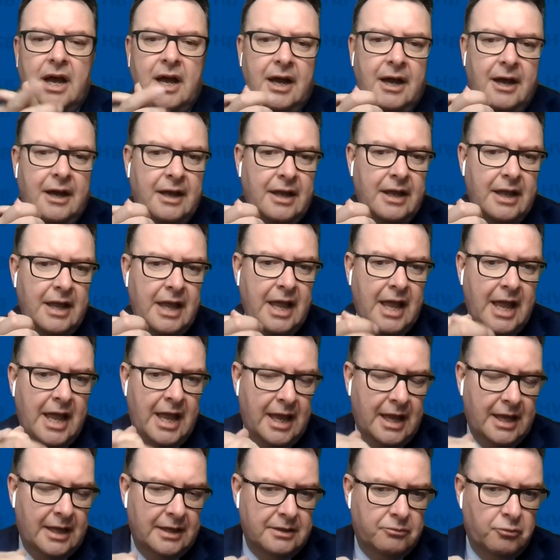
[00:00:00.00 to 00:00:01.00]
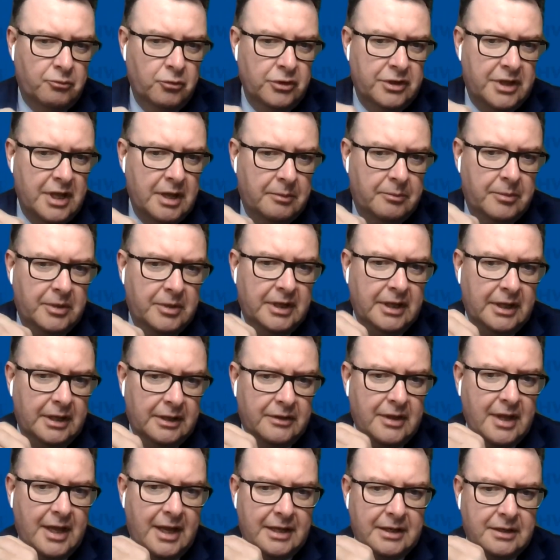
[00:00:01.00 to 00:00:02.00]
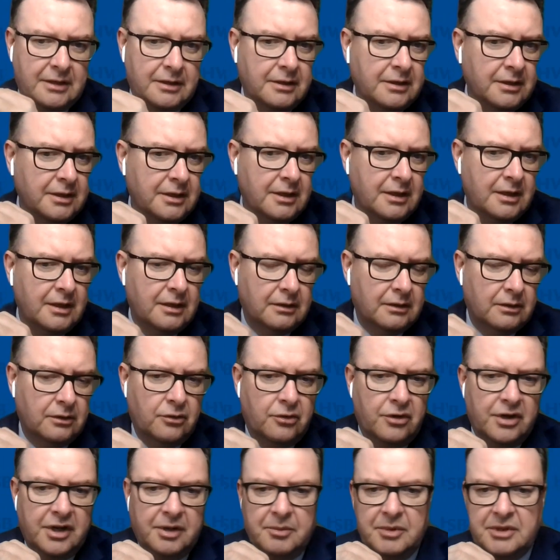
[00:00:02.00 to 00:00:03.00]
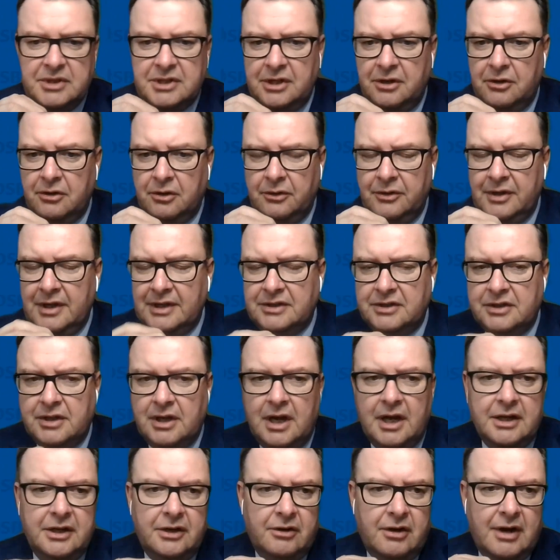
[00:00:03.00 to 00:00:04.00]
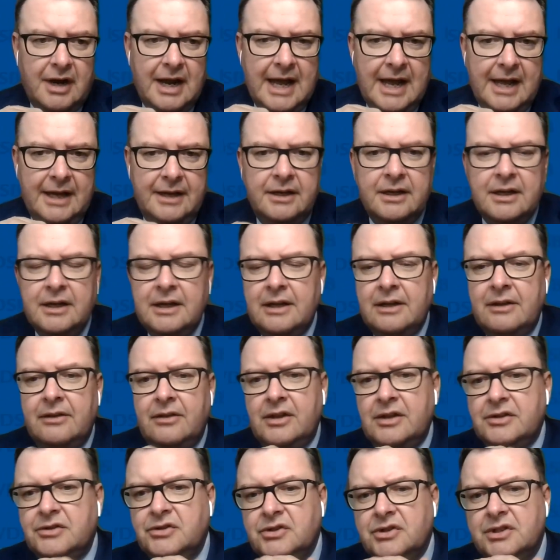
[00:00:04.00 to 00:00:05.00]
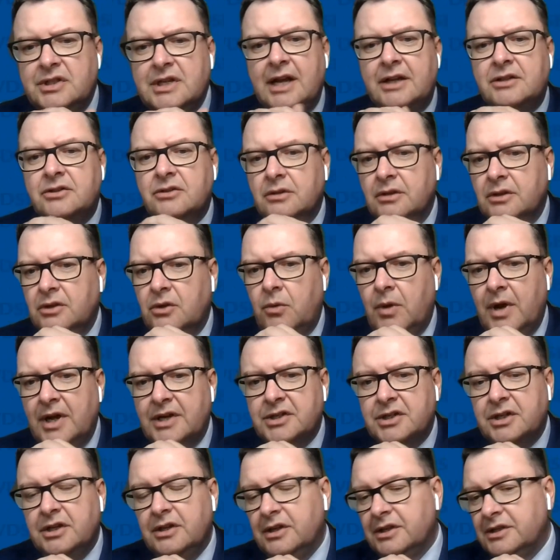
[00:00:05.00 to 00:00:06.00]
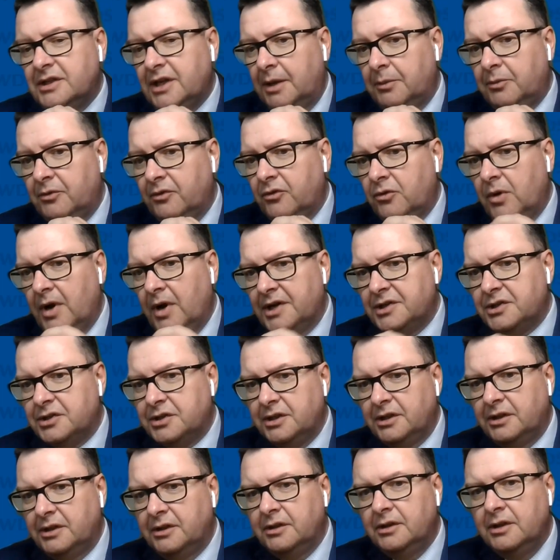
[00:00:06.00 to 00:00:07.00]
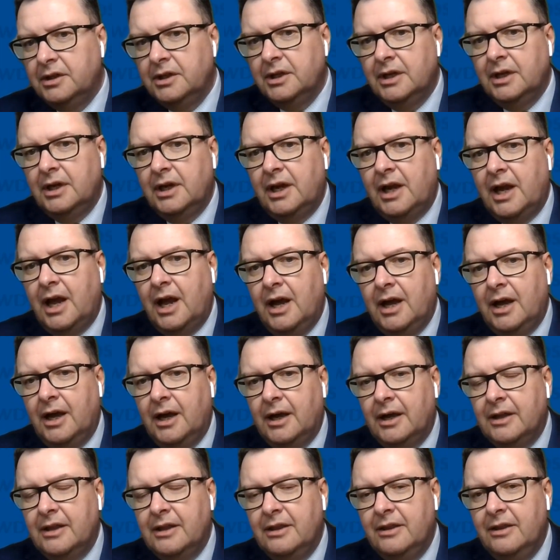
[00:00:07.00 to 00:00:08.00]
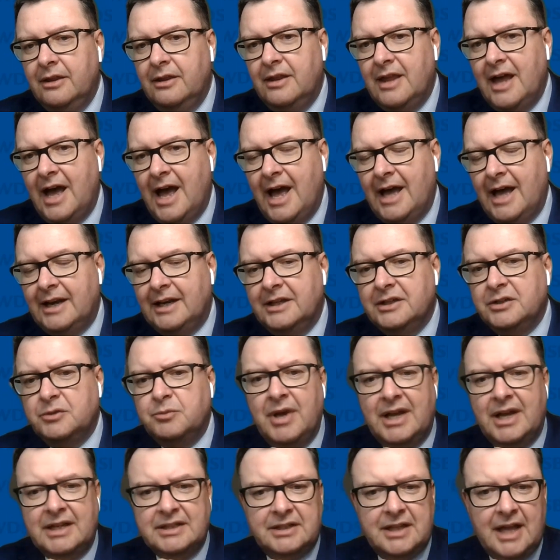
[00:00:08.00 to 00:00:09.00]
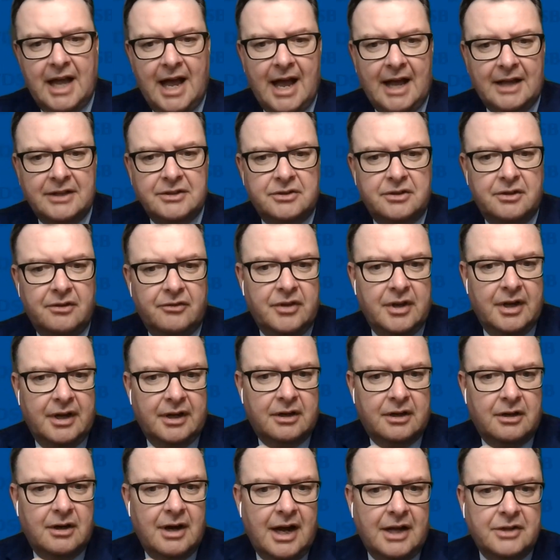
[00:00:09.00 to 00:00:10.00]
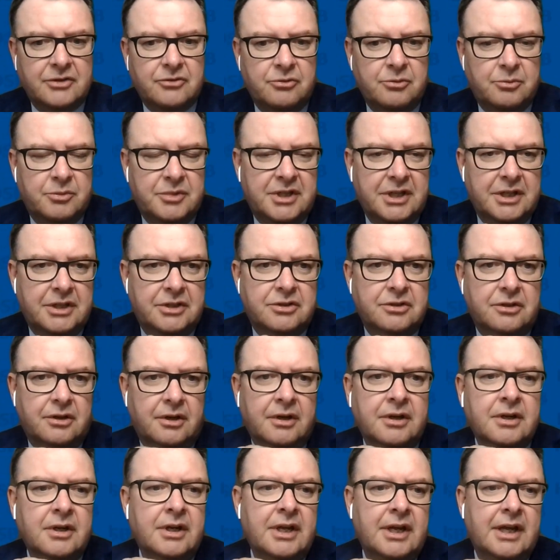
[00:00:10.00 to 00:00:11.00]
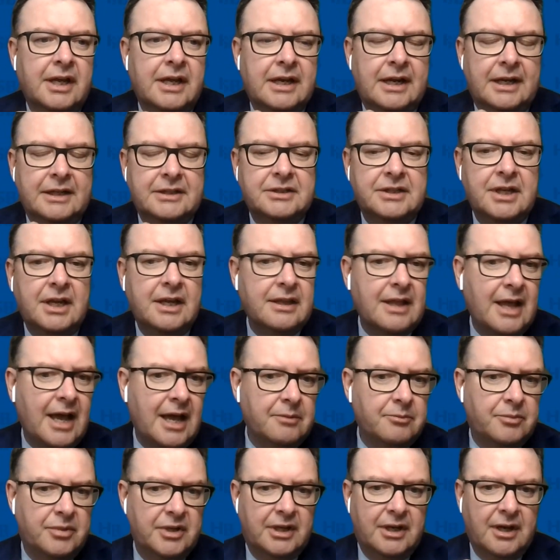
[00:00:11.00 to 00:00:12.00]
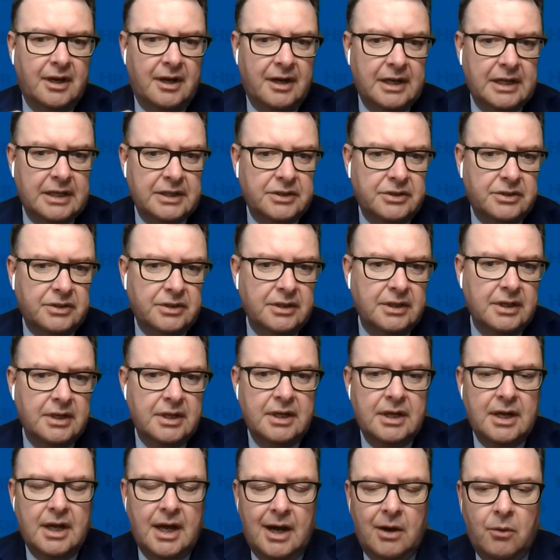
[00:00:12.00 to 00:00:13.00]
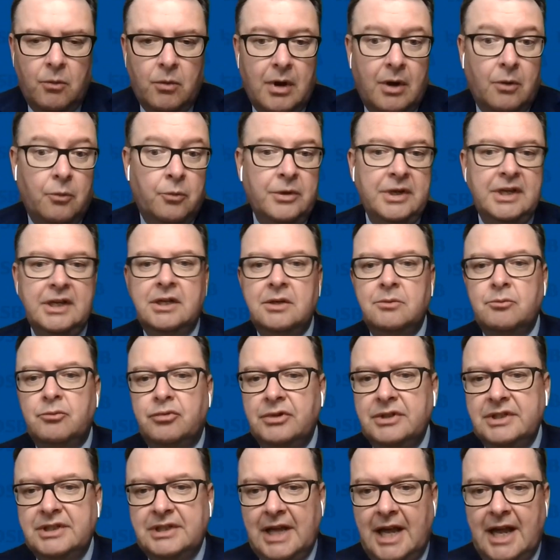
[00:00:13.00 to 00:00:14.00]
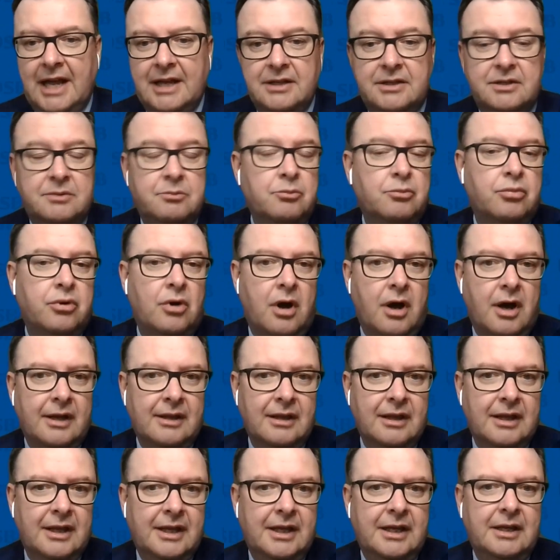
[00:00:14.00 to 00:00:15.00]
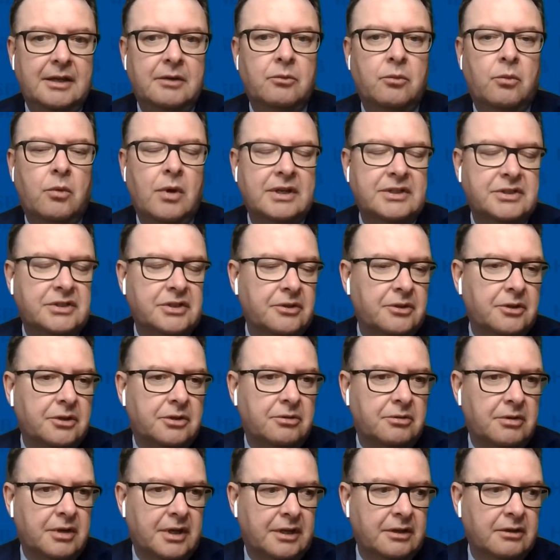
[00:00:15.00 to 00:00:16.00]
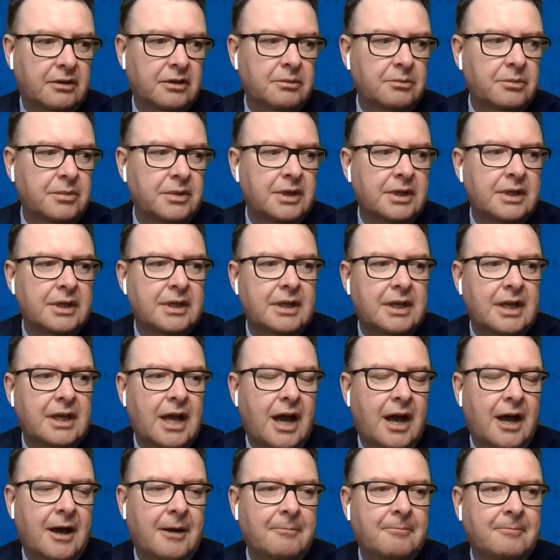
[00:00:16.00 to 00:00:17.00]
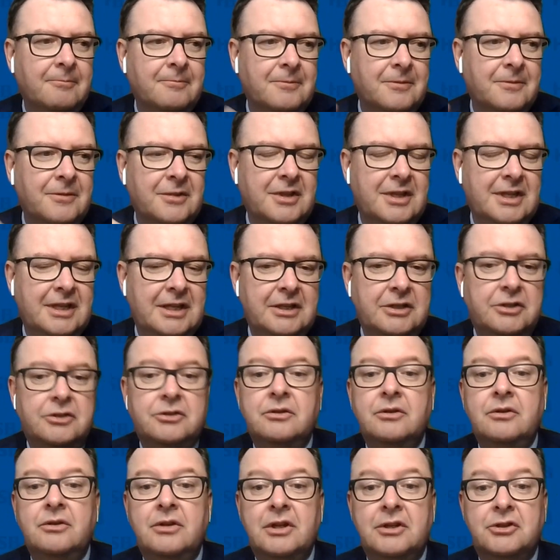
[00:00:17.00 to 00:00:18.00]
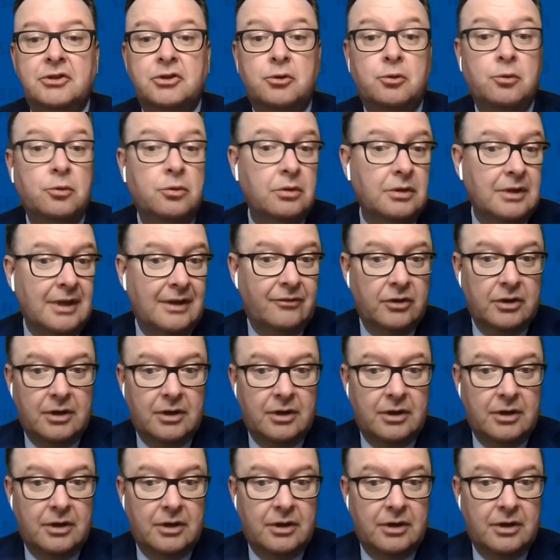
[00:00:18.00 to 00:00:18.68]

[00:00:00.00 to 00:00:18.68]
Uh, and would they be then learning material that's a year ahead? This is an excellent question, the type of question uh, that is best asked of the classroom teacher. And I say that because uh, while we can present broadly what's in the curriculum, um, the the school